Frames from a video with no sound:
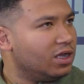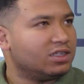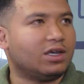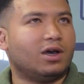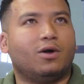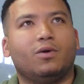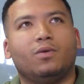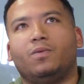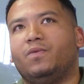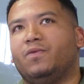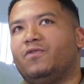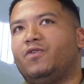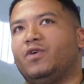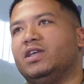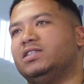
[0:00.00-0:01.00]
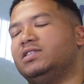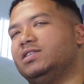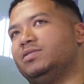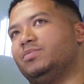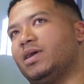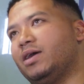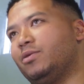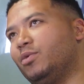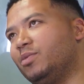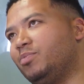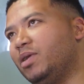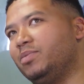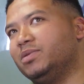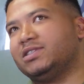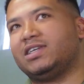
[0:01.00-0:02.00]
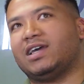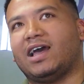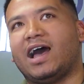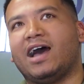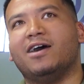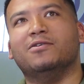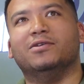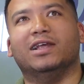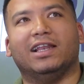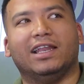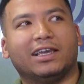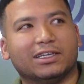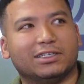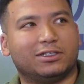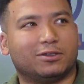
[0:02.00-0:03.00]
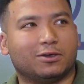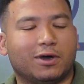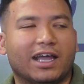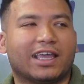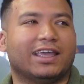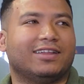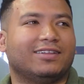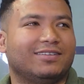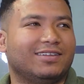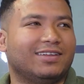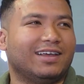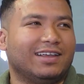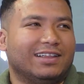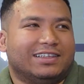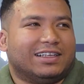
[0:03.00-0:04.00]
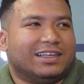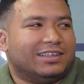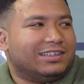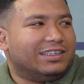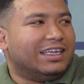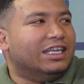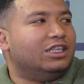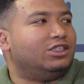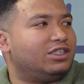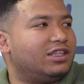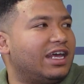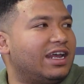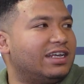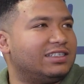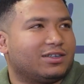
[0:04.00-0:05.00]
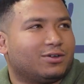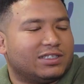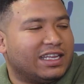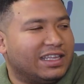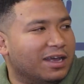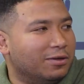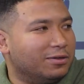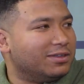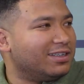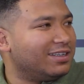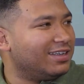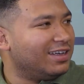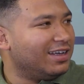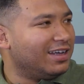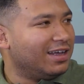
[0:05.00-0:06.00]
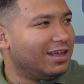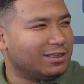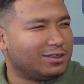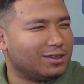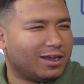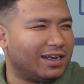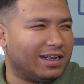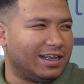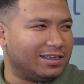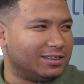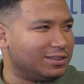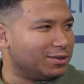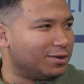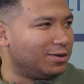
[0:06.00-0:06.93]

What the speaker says: So, for instance, man, when people say I own a liquor store, I get this little itch because I don't. It's not a liquor store.